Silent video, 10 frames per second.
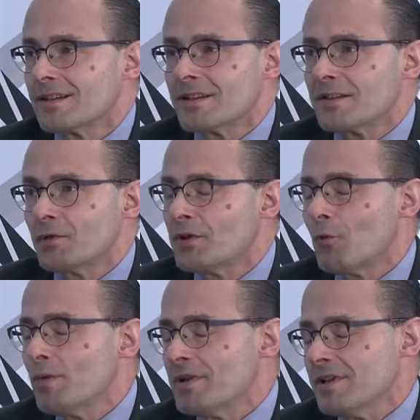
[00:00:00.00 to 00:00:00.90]
There
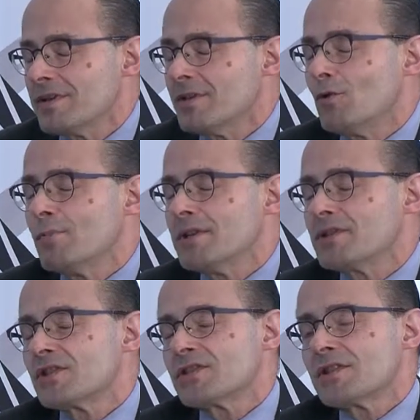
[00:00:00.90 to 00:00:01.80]
will be.
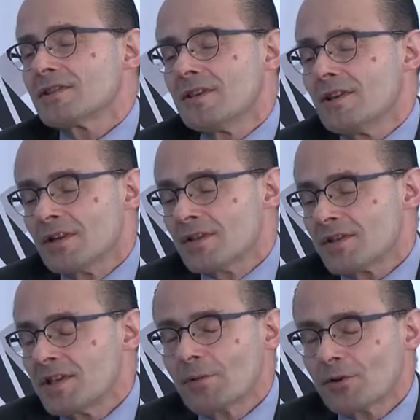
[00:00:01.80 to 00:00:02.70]
Just
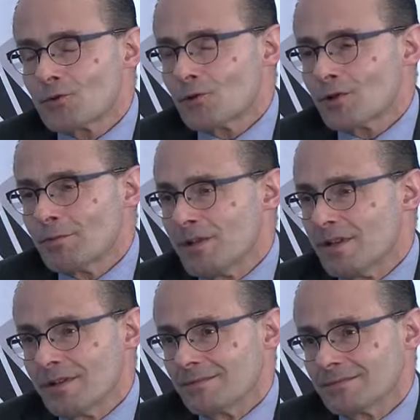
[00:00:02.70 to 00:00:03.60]
think about social
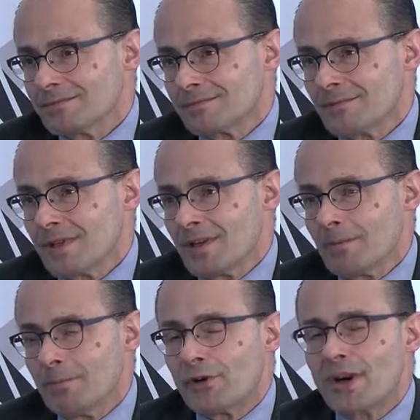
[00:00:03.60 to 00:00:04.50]
media,
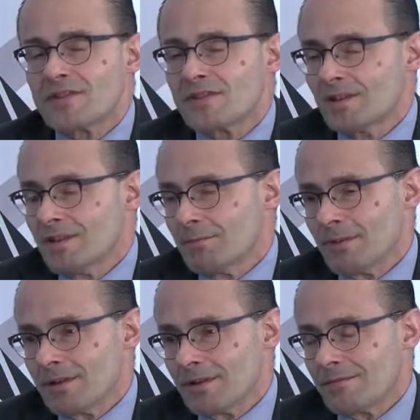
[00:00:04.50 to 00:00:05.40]
brand
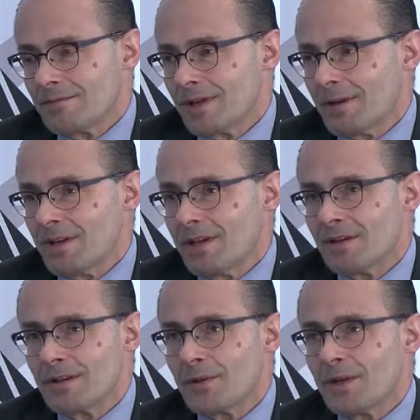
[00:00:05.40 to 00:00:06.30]
sentiment. I mean,
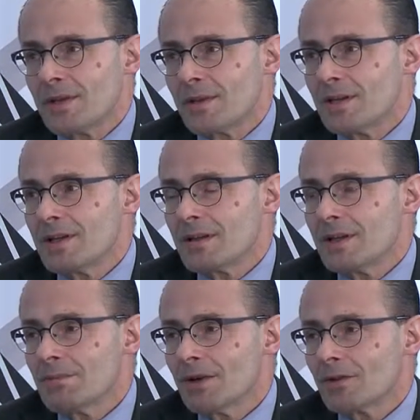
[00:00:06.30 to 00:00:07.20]
think
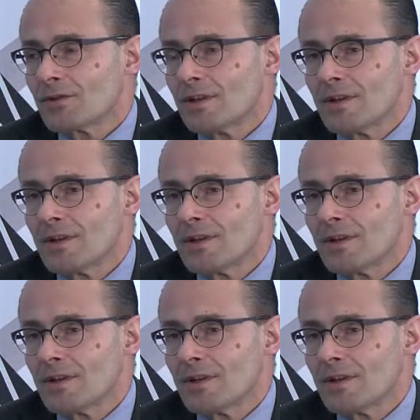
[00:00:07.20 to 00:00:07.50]
about